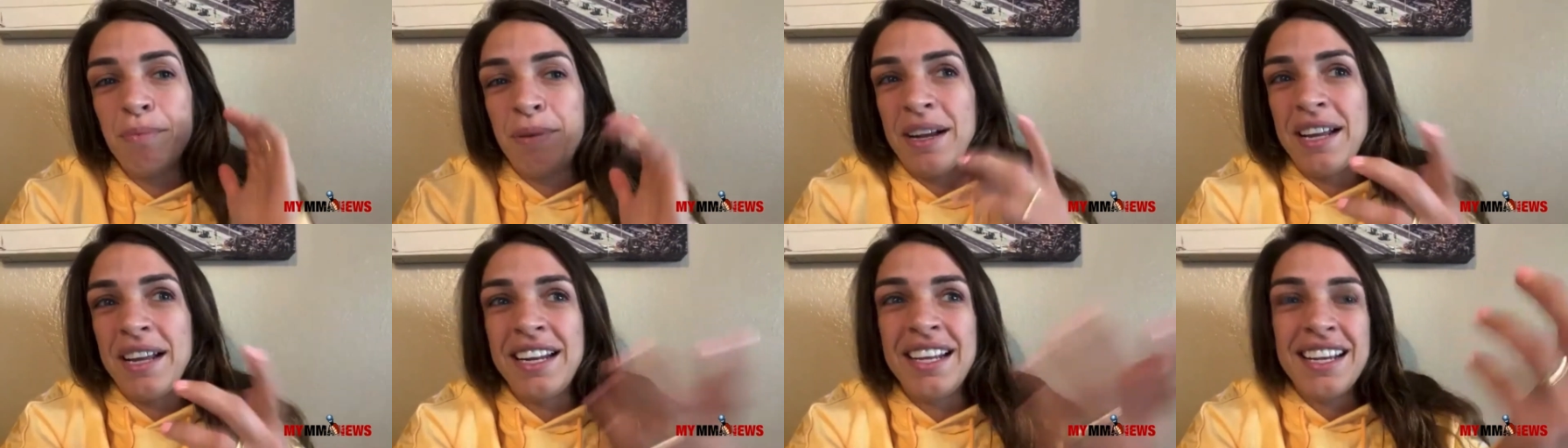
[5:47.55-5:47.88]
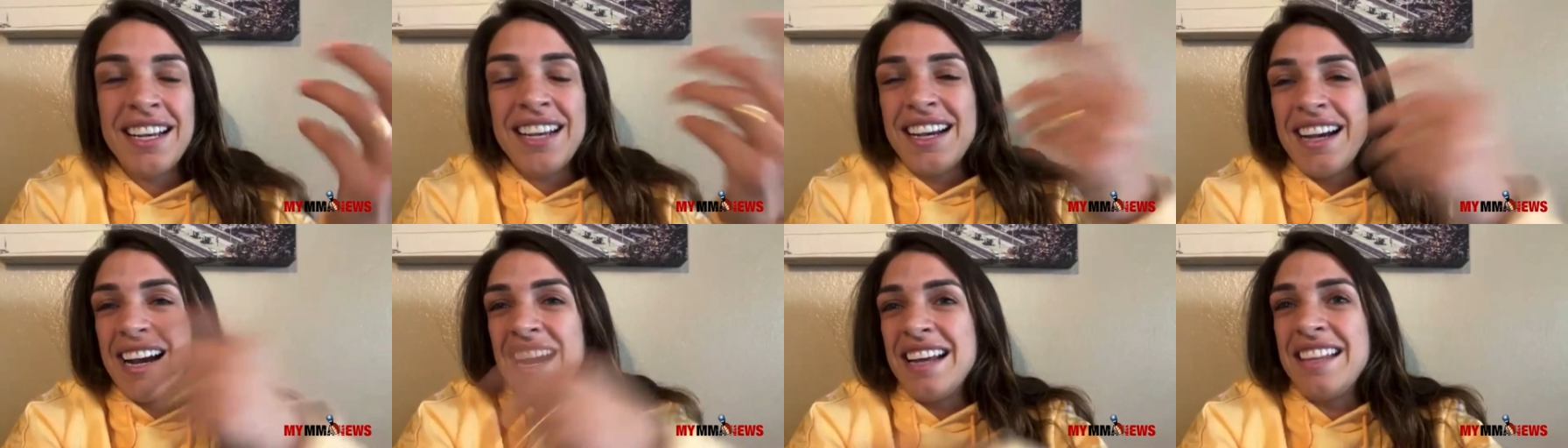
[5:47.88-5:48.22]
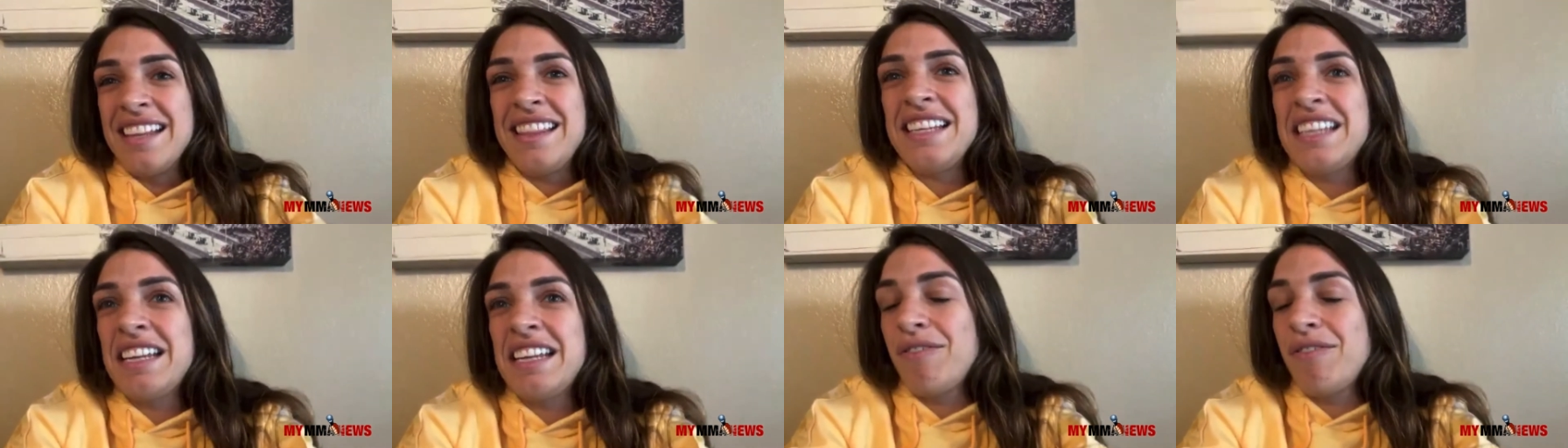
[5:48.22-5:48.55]
But I
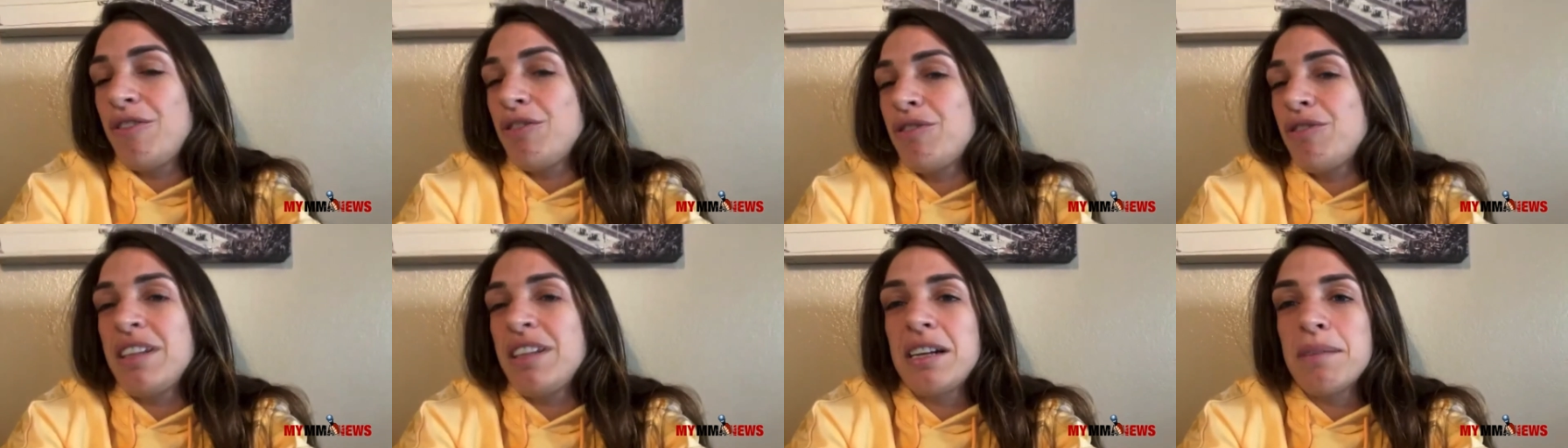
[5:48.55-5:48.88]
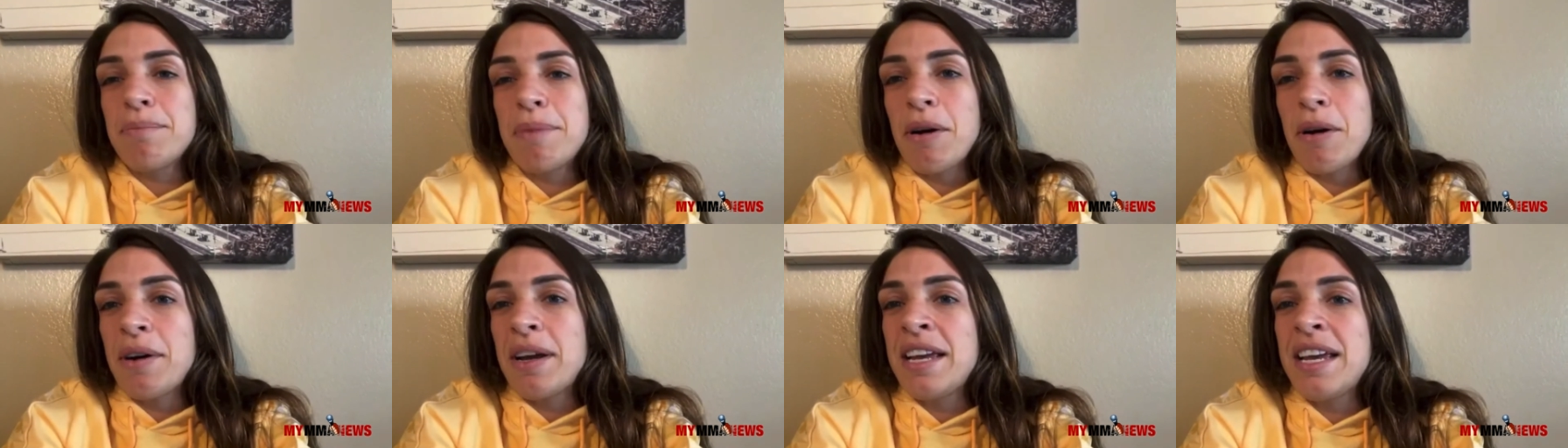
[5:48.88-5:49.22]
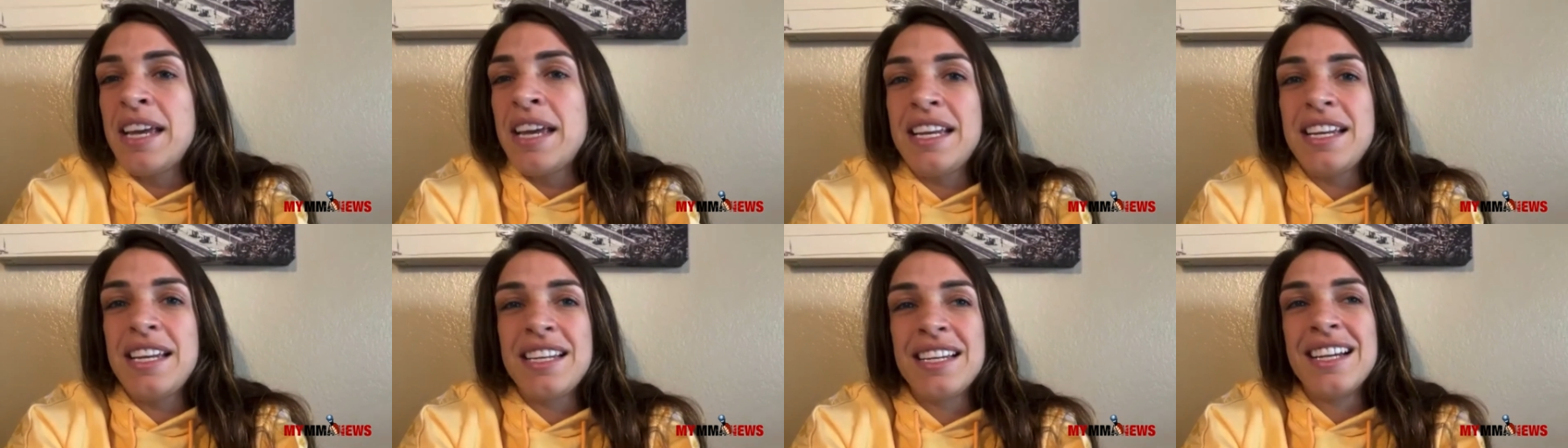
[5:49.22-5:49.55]
think if you think about,
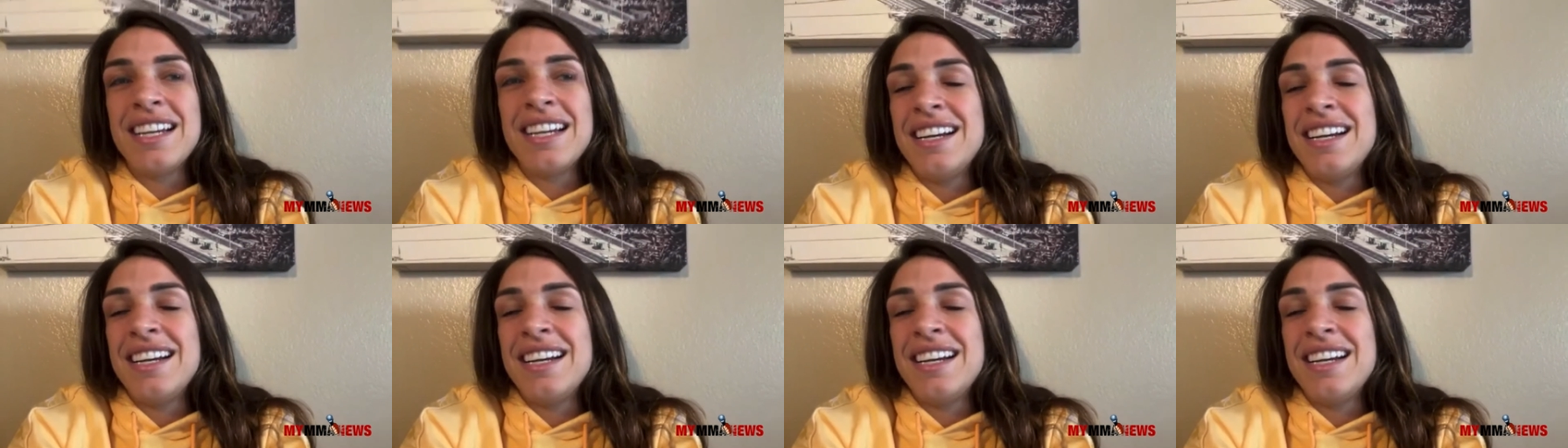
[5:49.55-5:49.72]
hey,